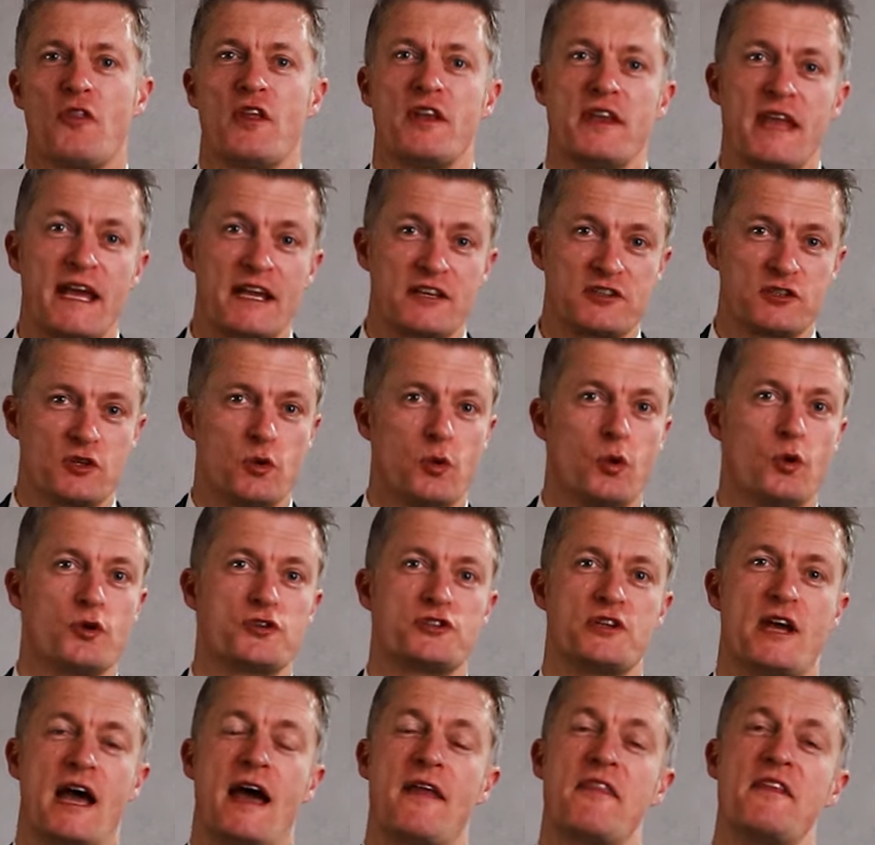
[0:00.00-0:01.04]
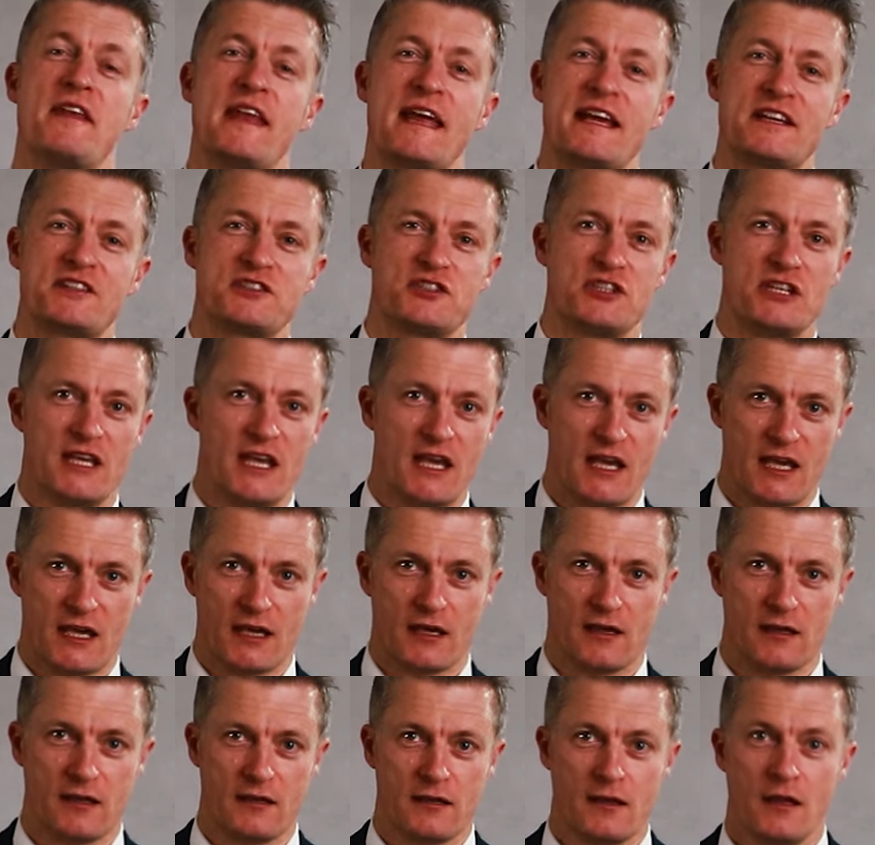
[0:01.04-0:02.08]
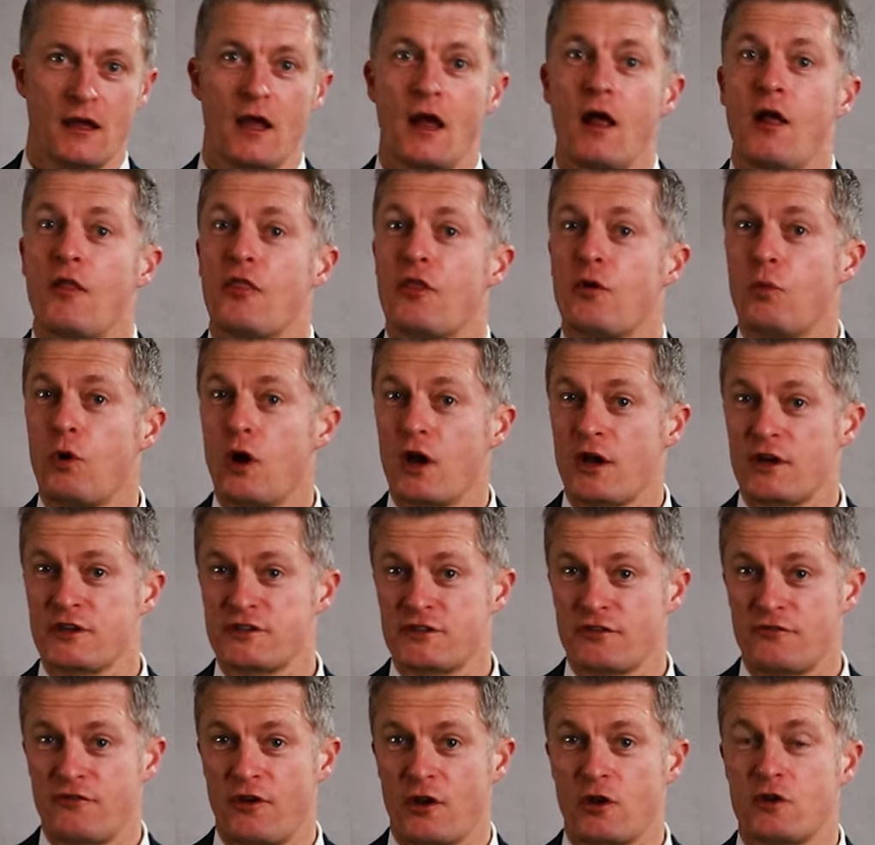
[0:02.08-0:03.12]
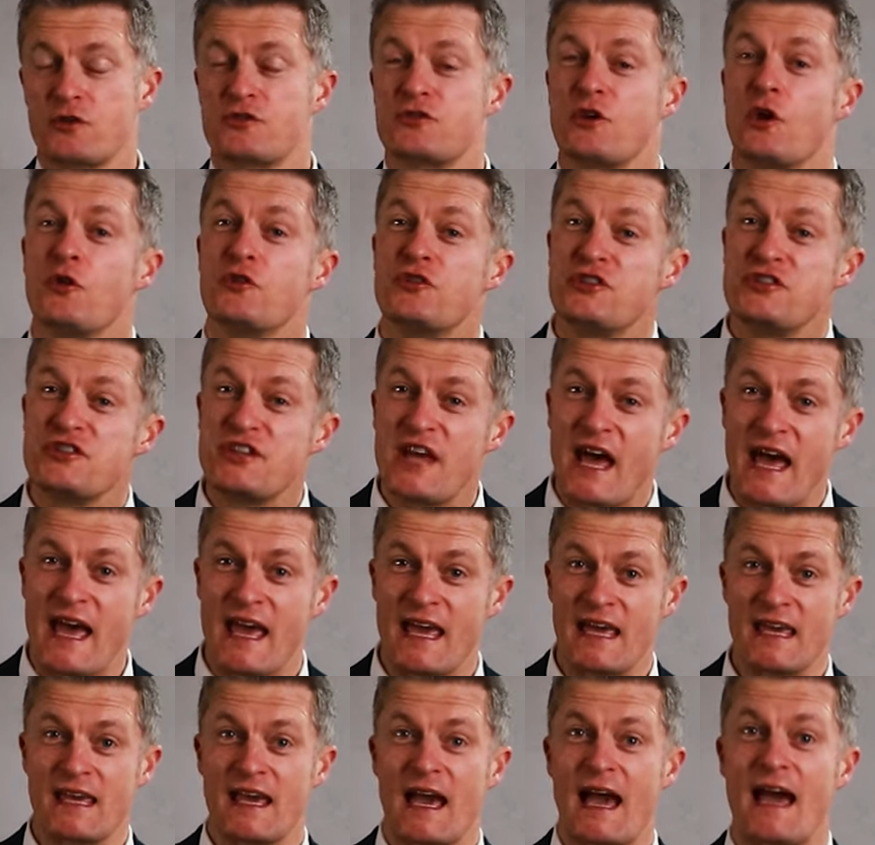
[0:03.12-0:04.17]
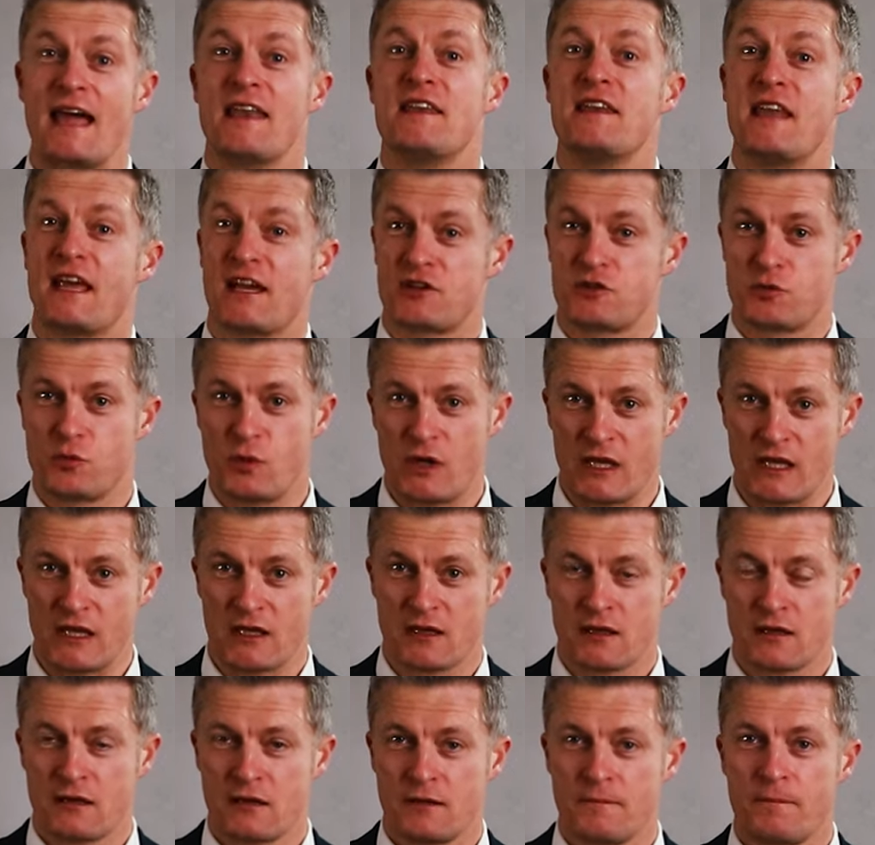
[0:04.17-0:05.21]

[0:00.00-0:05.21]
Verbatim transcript: the next quarter and the next year. The workers are focused on today and next week.